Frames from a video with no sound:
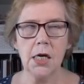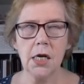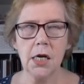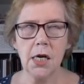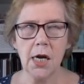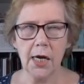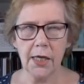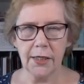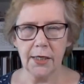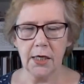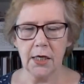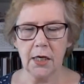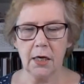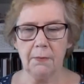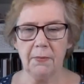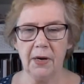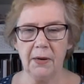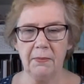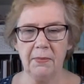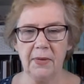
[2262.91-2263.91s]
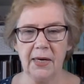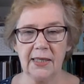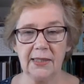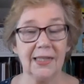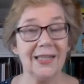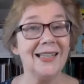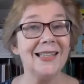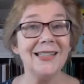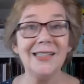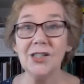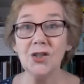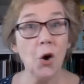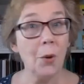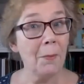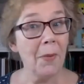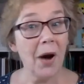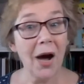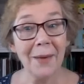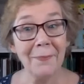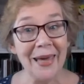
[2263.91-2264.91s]
Nothing but mess. It's
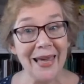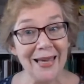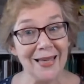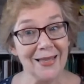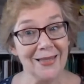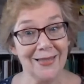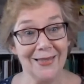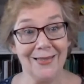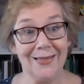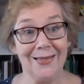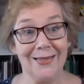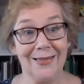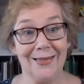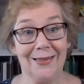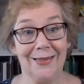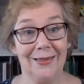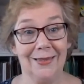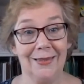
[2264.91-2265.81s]
not my mess.